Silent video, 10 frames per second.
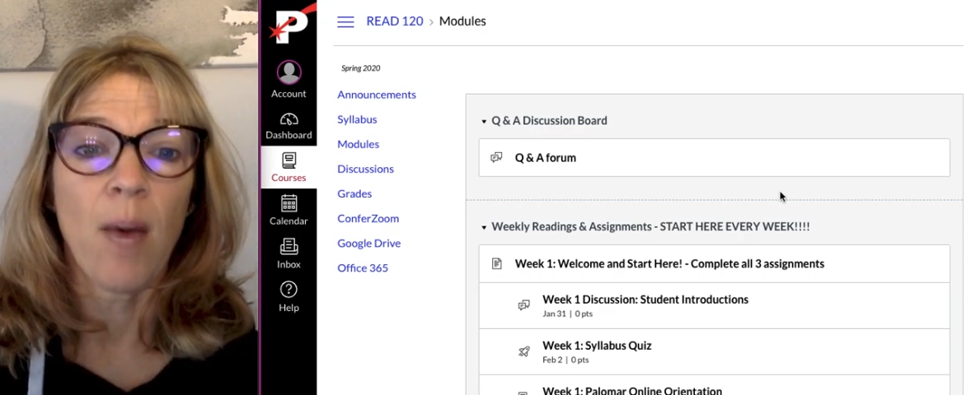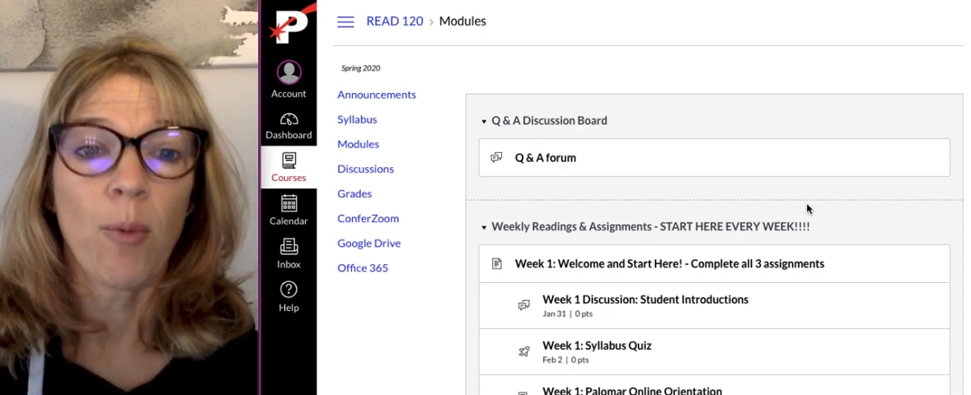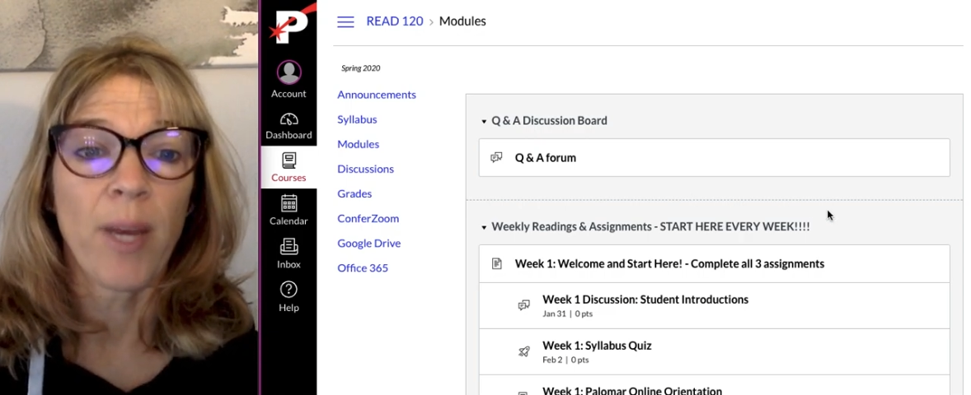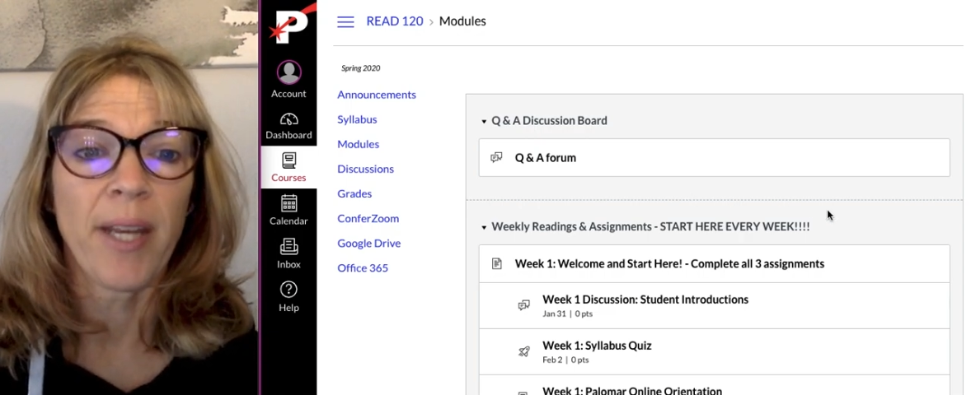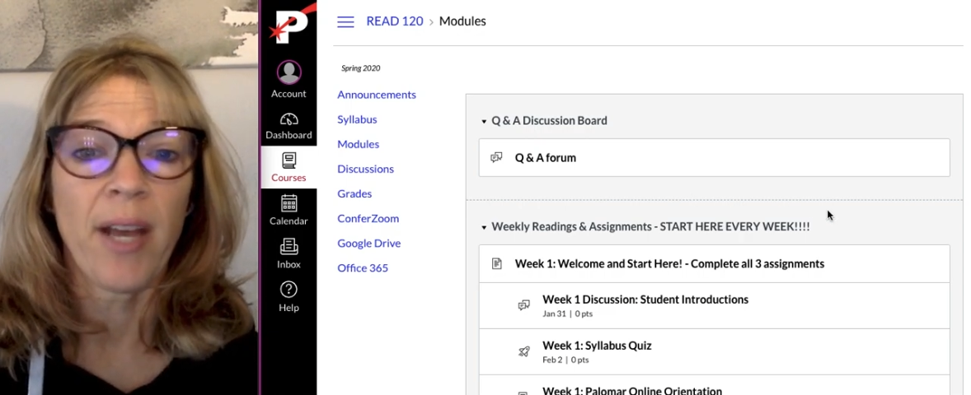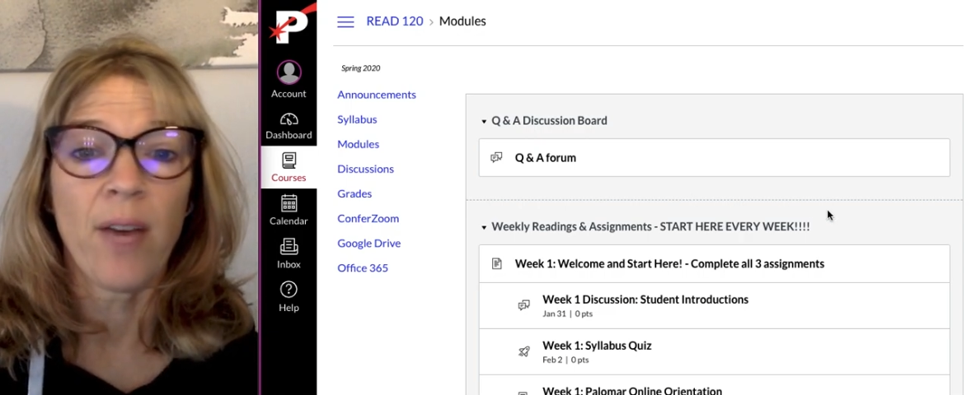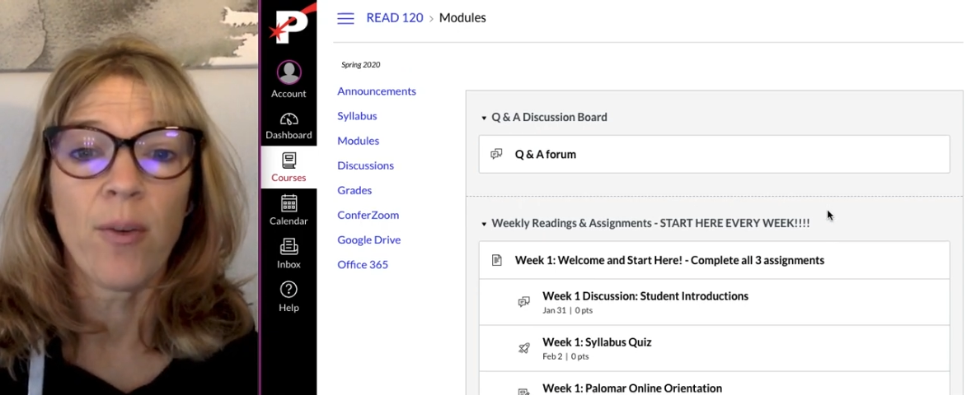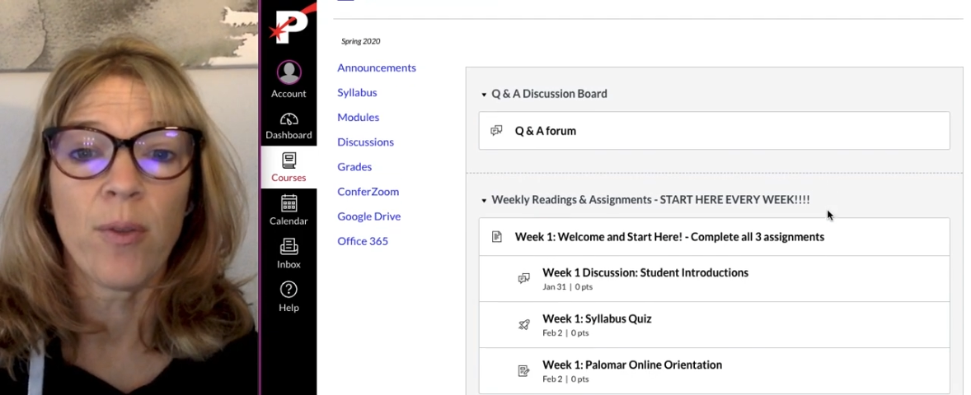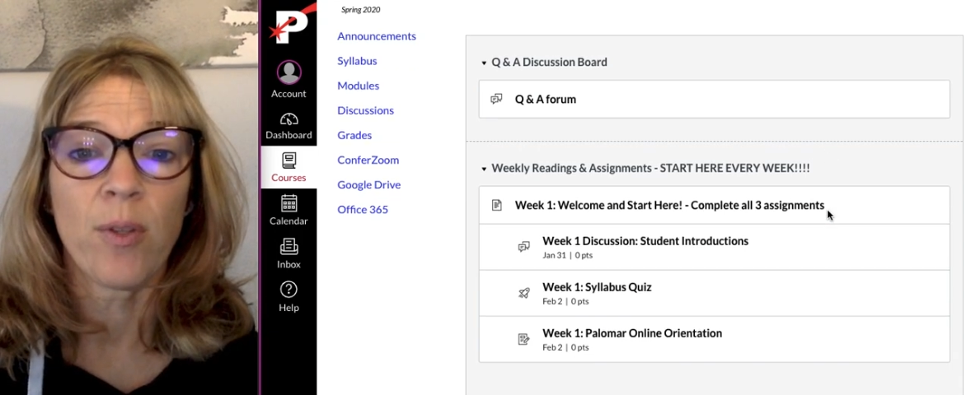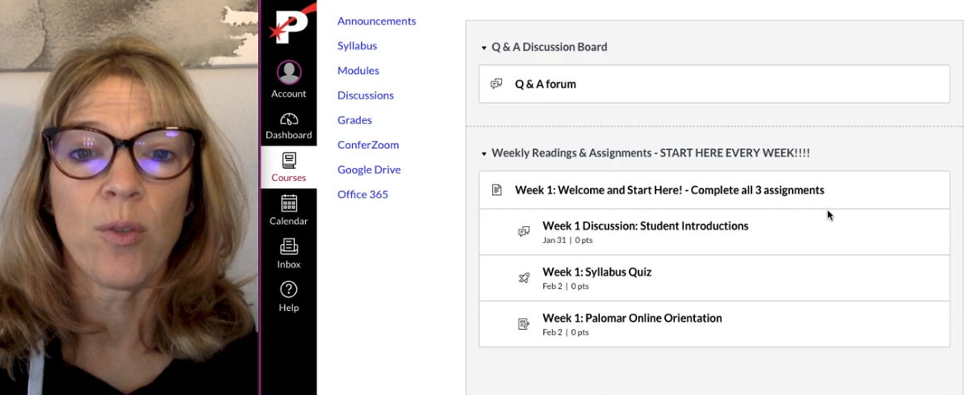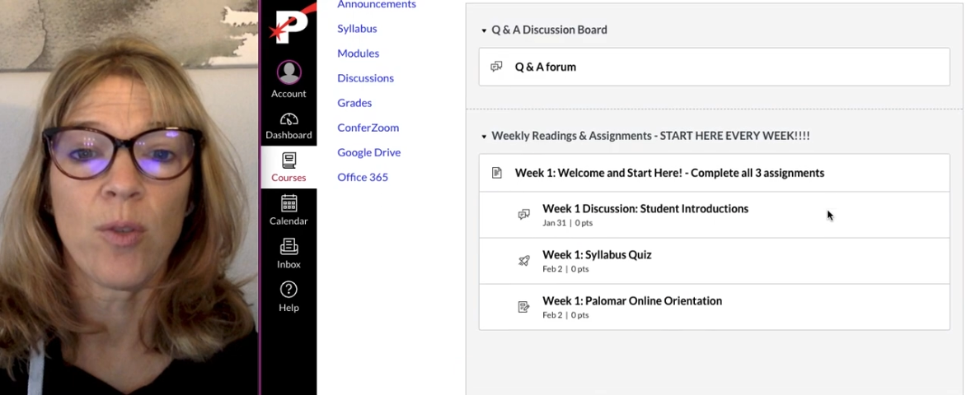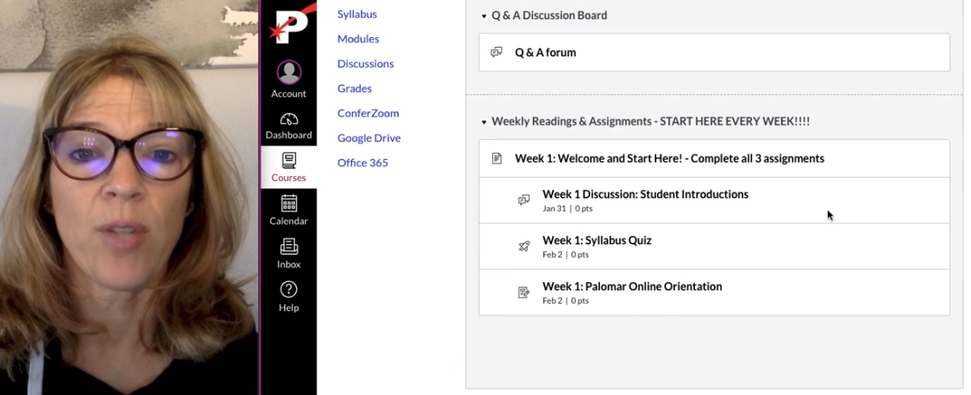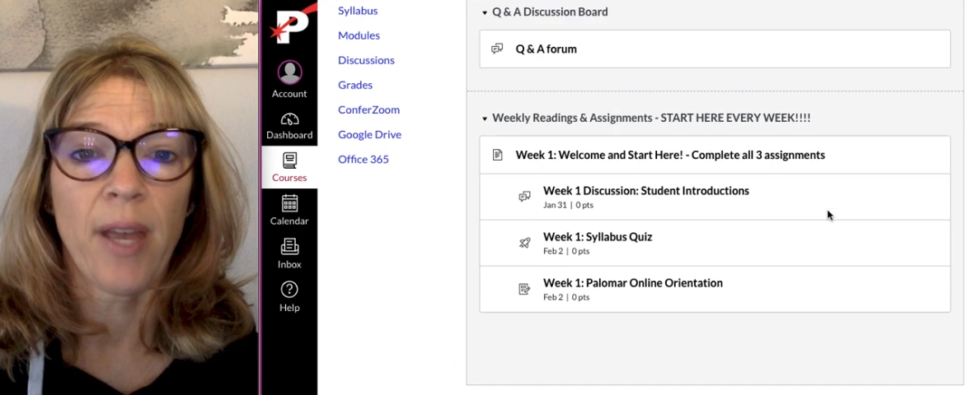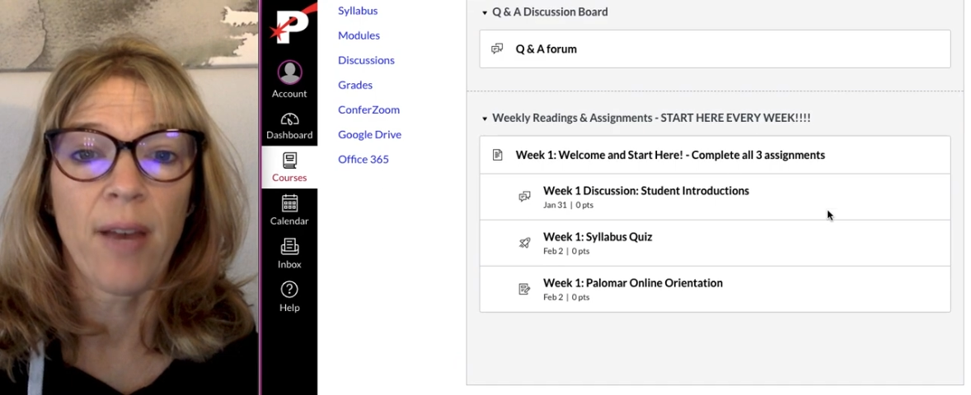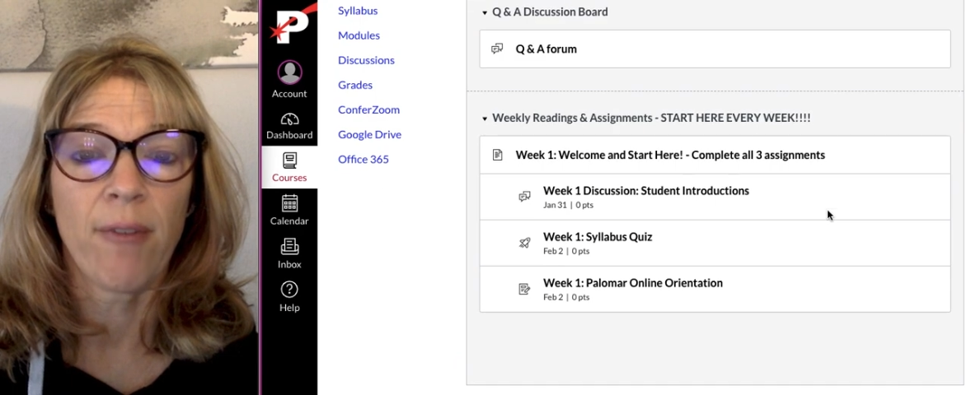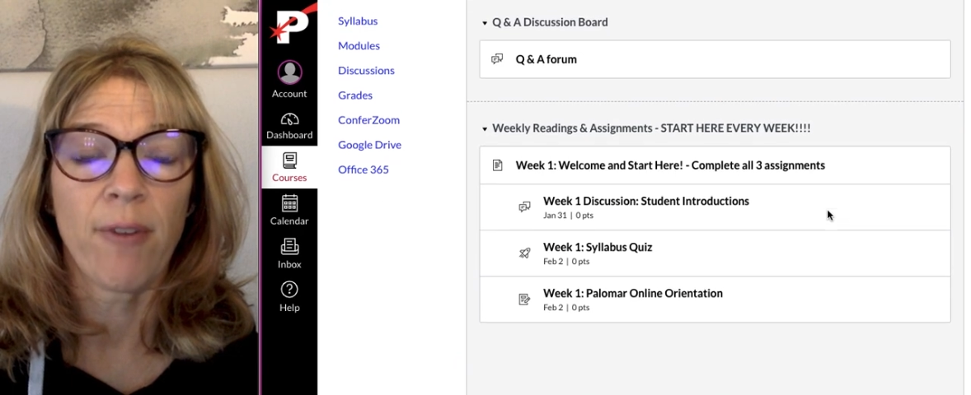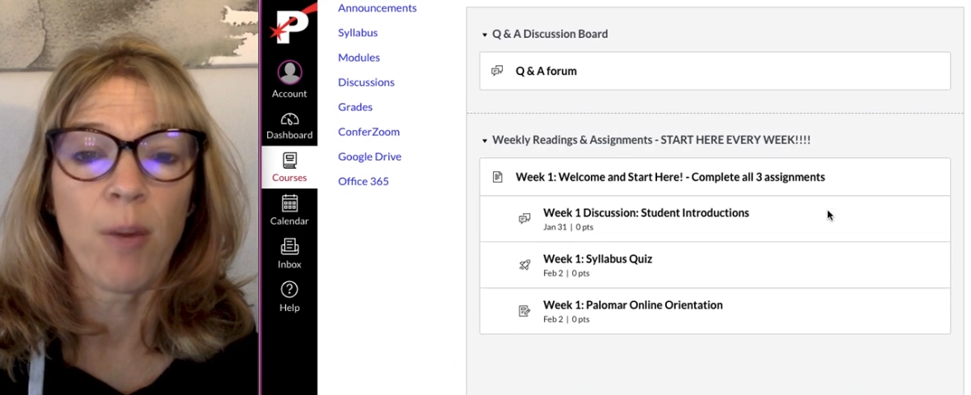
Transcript: Right now, you just have